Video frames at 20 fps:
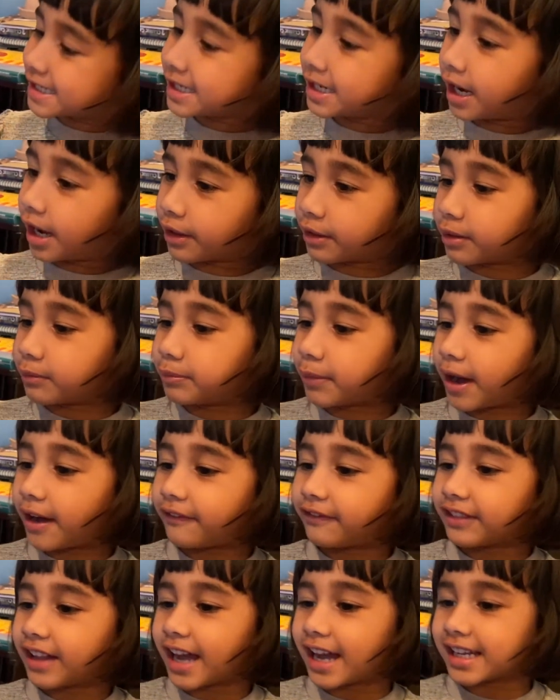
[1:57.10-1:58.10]
other
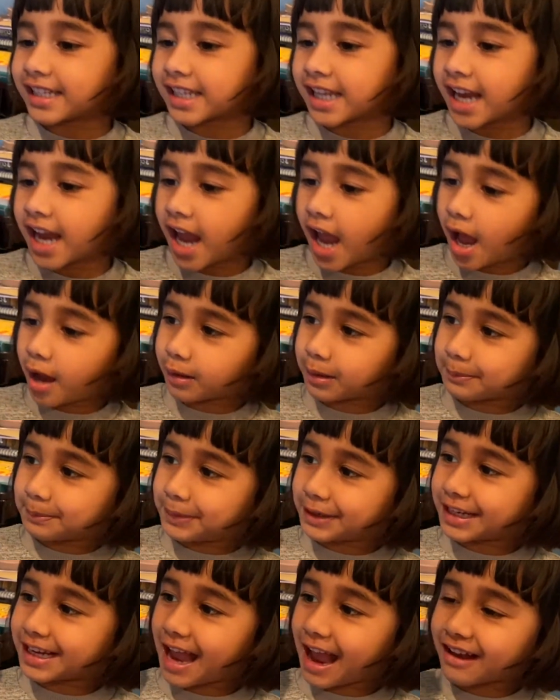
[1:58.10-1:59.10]
butterflies, I'm going to put
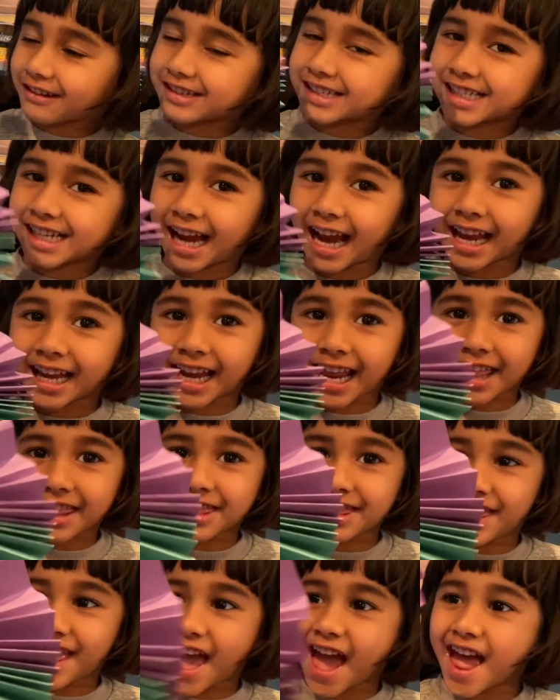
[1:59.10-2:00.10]
it outside, and
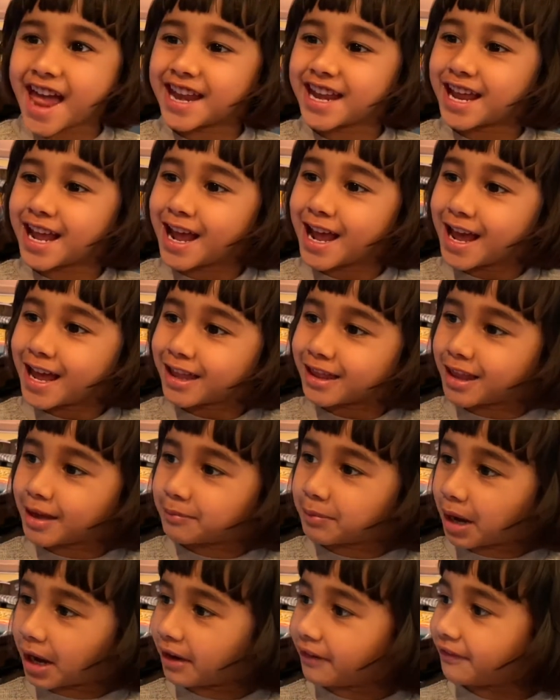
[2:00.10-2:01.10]
then the
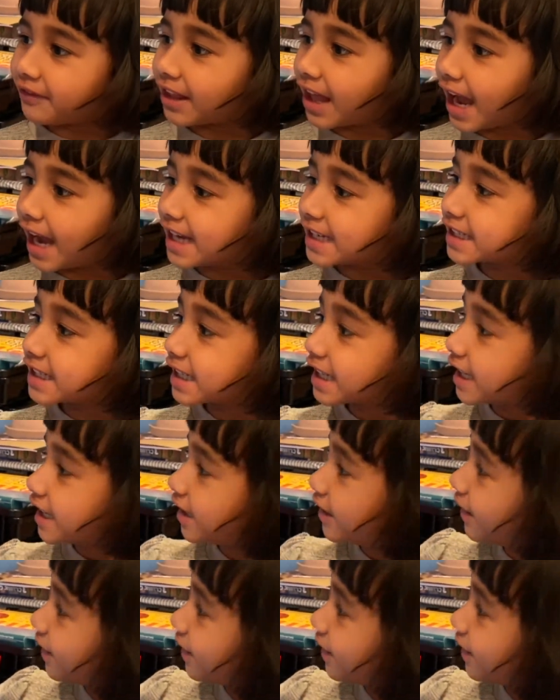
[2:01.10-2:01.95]
butterflies are